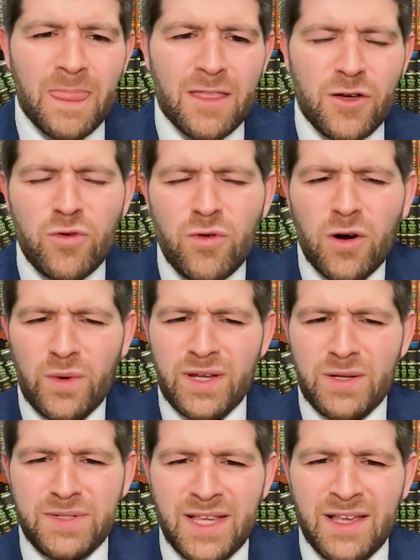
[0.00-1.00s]
who are we to
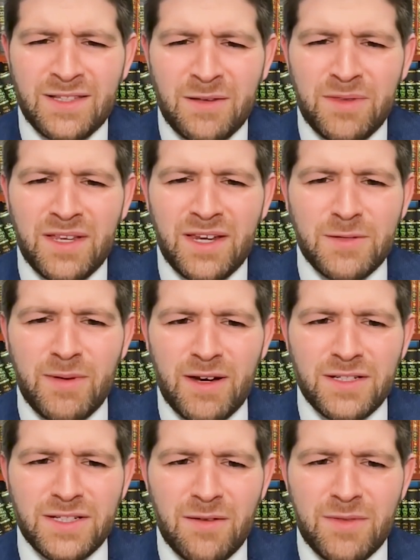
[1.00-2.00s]
be saying something nice about
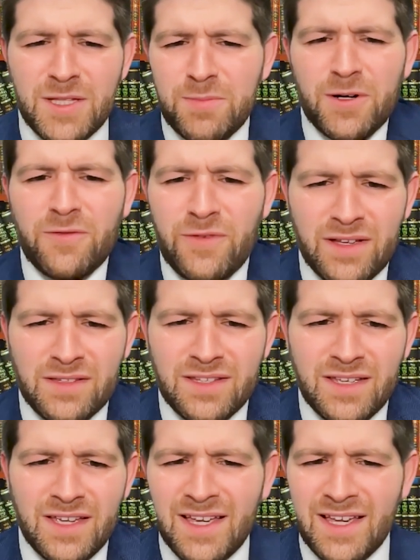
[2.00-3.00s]
Hashem? He's perfect.
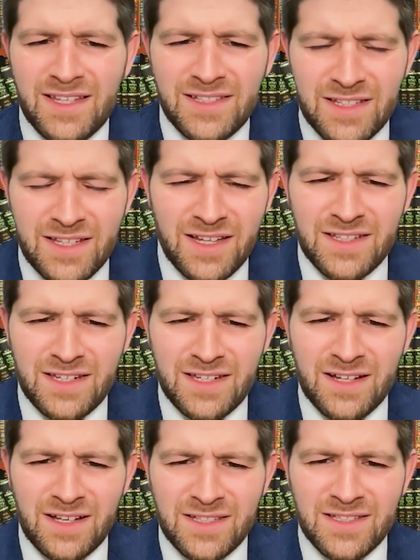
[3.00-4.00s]
He doesn't need
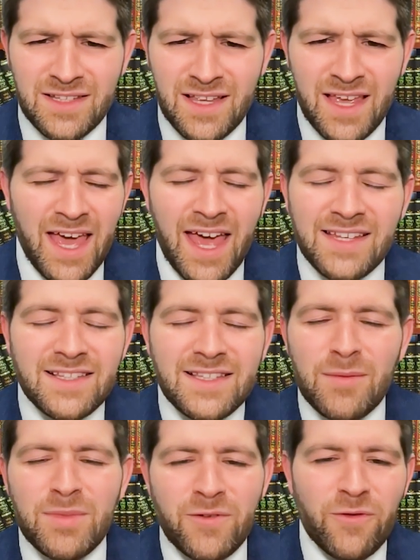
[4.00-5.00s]
us. And it's the
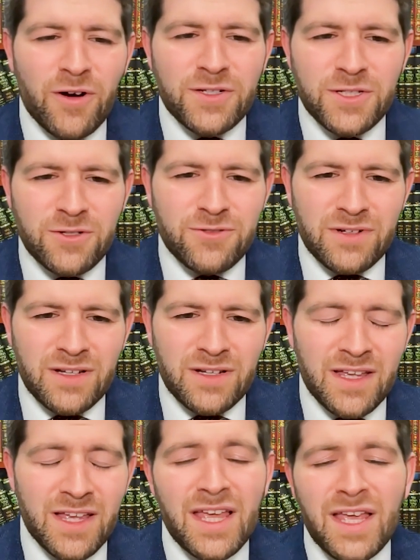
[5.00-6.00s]
same thing for our children.
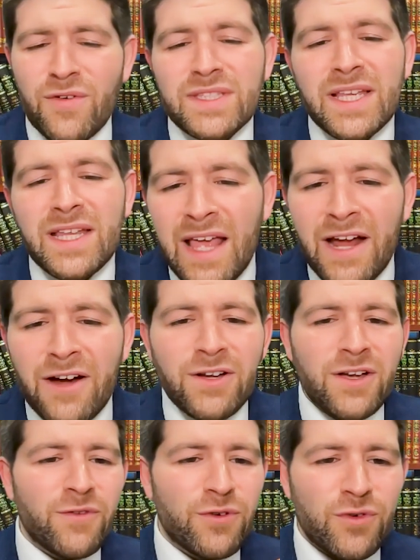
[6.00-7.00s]
If it's an
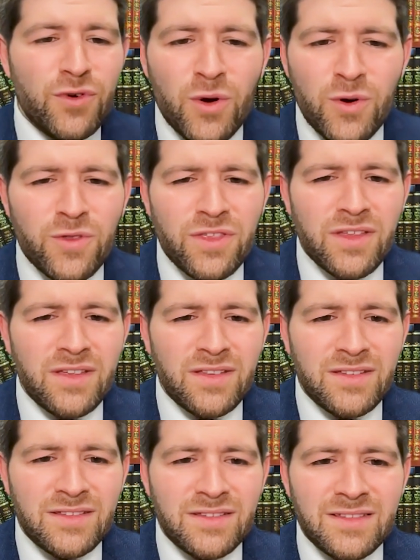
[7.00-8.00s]
area of growth,
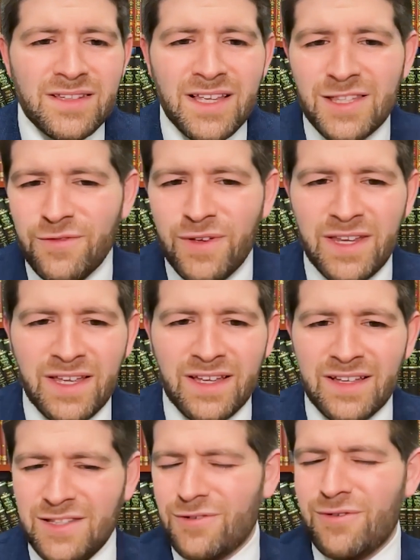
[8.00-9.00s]
it's
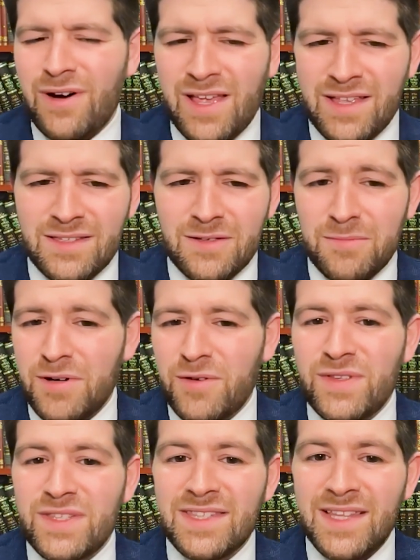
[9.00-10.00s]
fitting. It's great. But
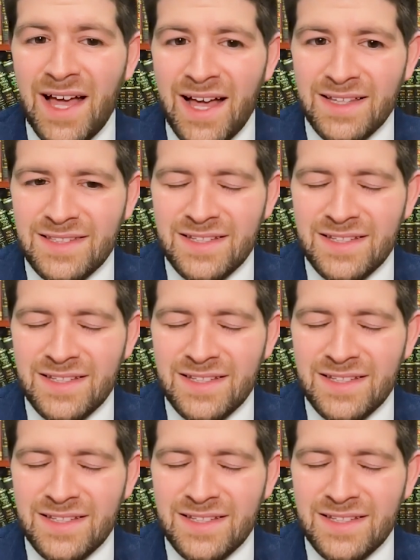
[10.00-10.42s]
if it's not,